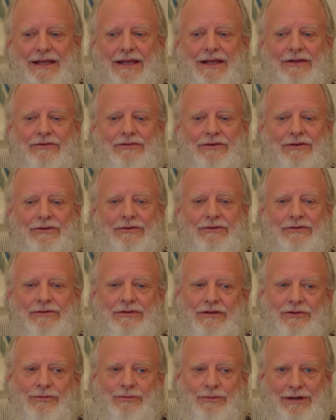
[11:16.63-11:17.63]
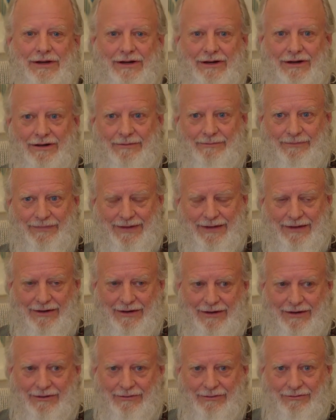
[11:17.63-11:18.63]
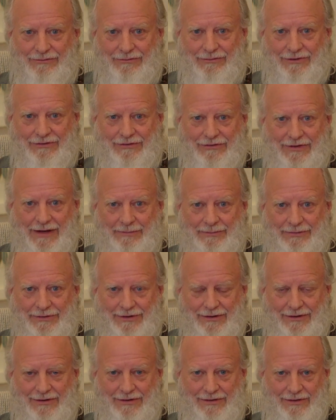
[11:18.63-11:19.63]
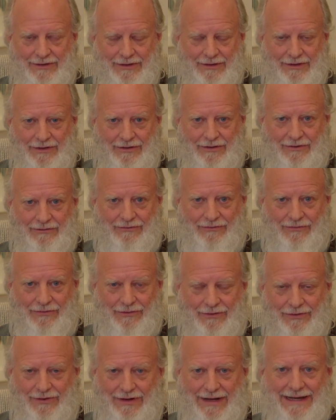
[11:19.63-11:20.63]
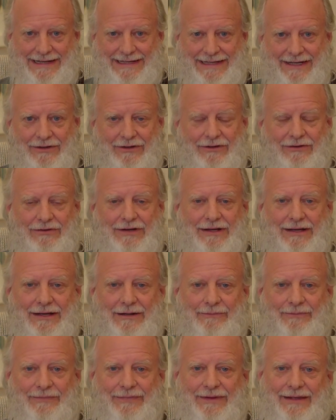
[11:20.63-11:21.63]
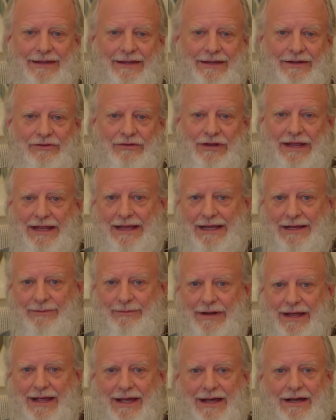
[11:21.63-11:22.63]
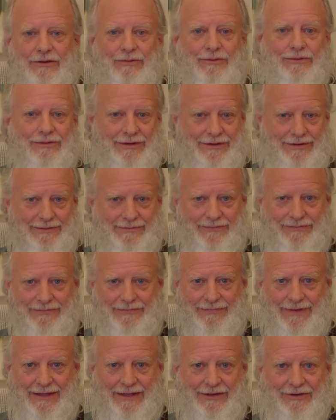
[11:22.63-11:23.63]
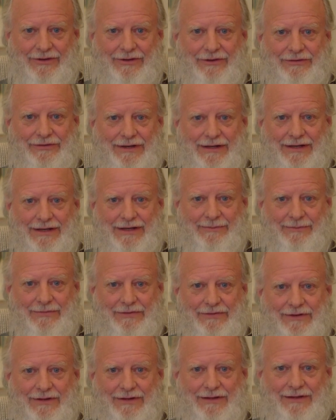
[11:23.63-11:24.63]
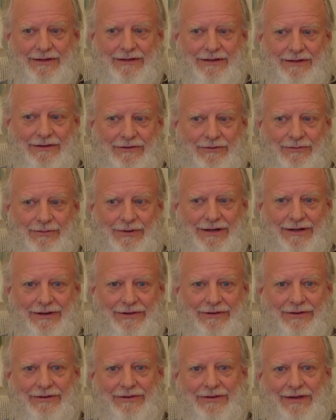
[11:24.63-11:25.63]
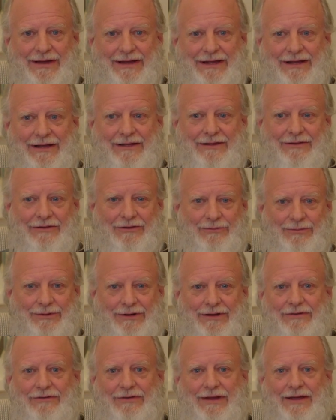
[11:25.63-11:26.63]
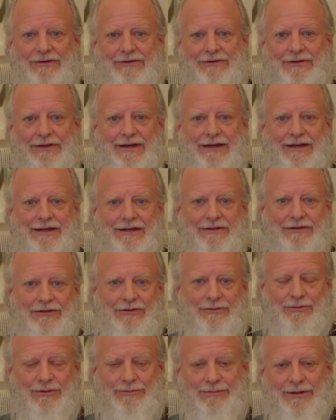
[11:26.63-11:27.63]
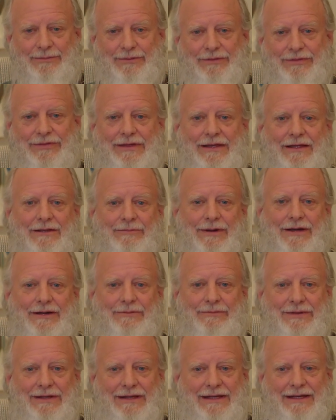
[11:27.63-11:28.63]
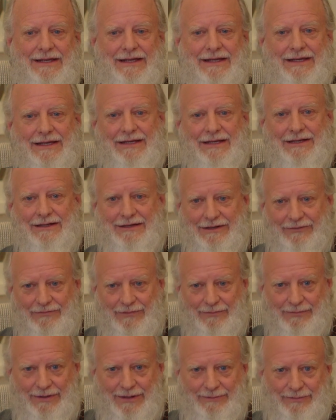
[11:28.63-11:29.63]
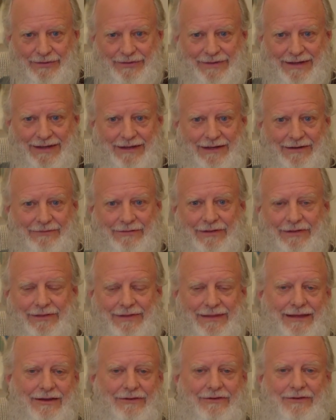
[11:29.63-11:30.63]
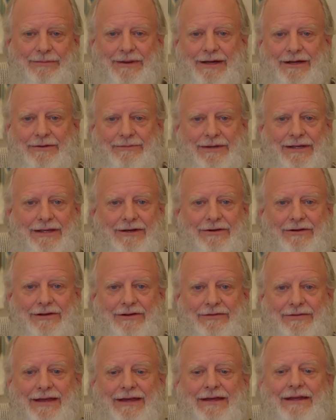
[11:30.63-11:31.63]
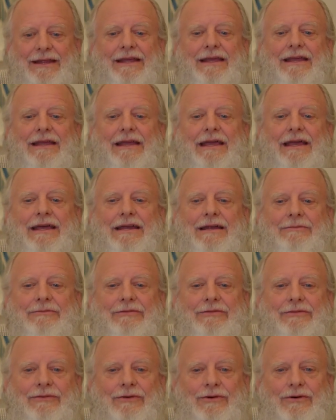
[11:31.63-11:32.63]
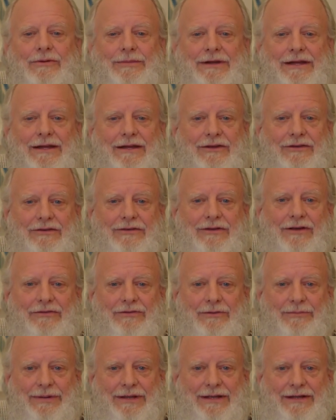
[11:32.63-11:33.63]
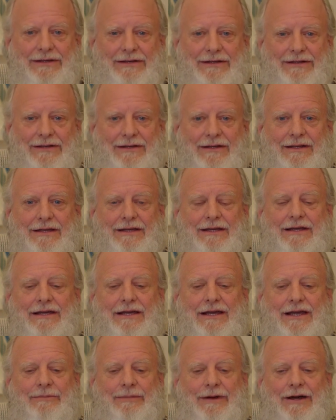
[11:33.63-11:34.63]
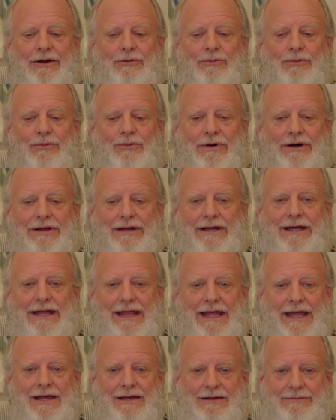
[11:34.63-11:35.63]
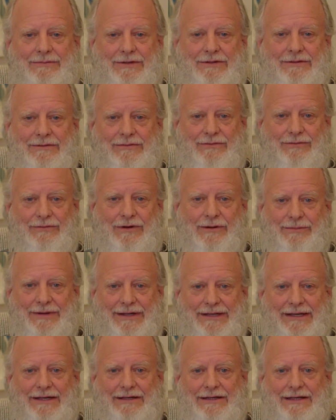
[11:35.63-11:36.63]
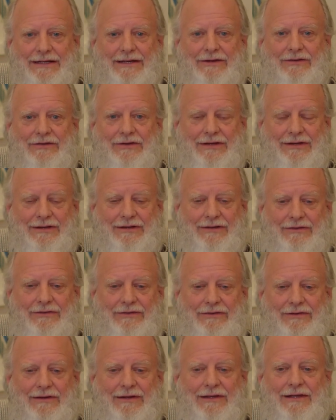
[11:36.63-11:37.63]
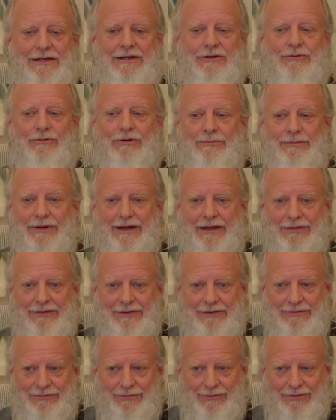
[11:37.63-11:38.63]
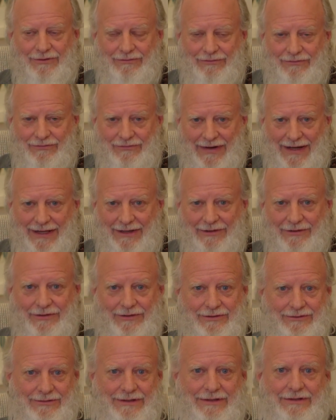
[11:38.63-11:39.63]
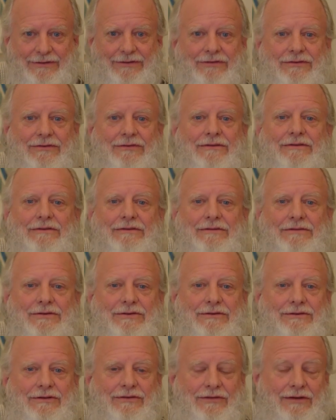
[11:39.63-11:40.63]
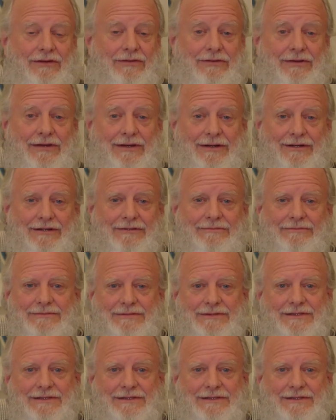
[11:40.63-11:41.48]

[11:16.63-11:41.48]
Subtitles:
And so since our receptor for identity is aimed outward at all times. This is what I look like, this is what I sound like, this is what people think about me. Different people think different things about me and all of that. And I'm forming a self-opinion about what I am, what my identity is, what my therefore value is to exist here,